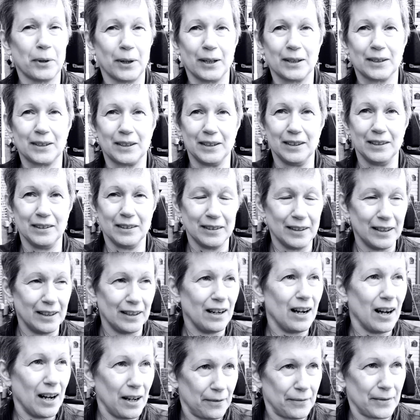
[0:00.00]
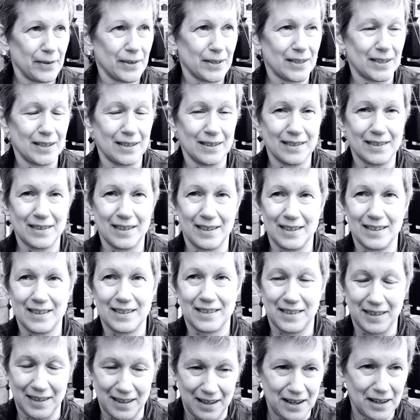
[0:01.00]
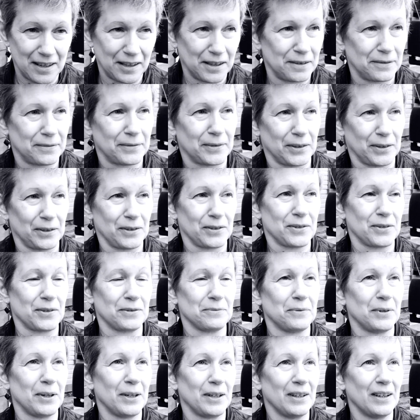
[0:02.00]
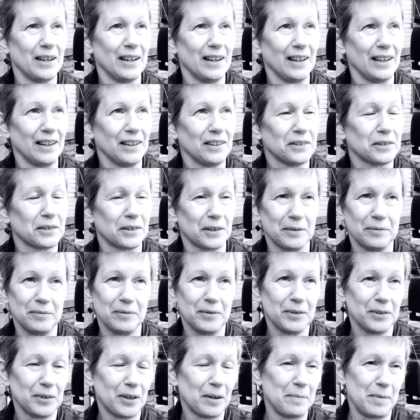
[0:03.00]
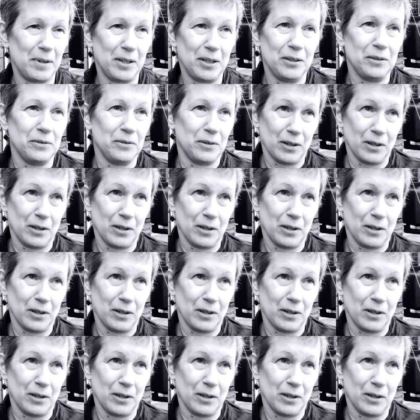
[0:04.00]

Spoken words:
worked in offices as stenographers and whatnot, or I mean, who